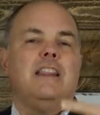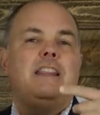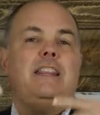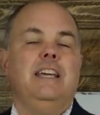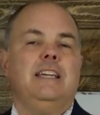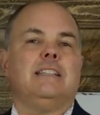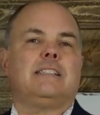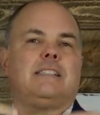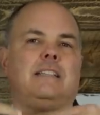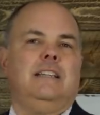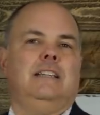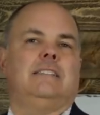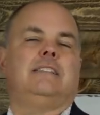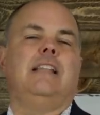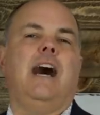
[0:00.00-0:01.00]
This
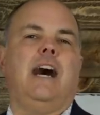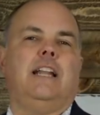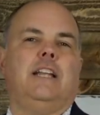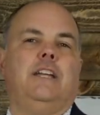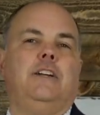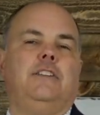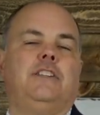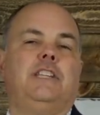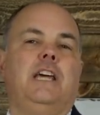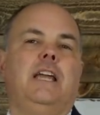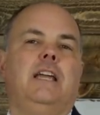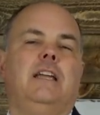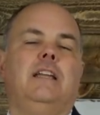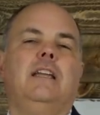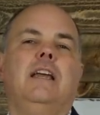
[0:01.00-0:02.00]
is not a good
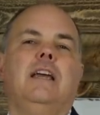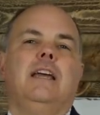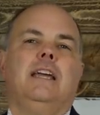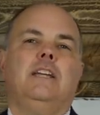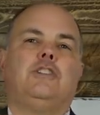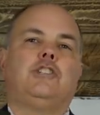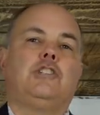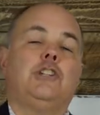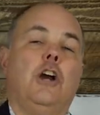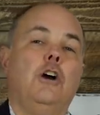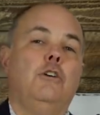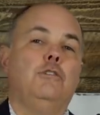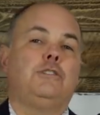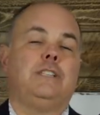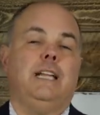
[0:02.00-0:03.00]
thing. It
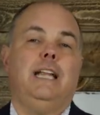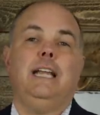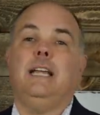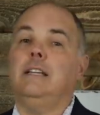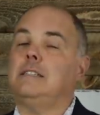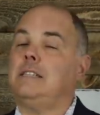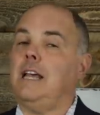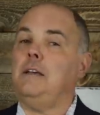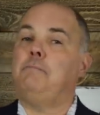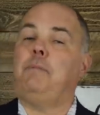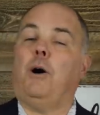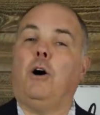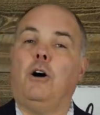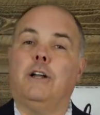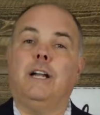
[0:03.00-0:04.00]
shows that he is a
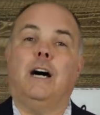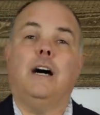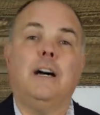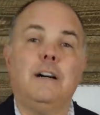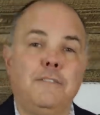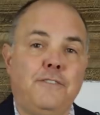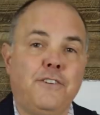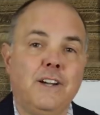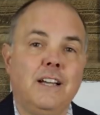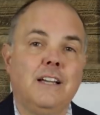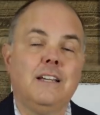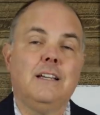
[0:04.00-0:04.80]
pawn of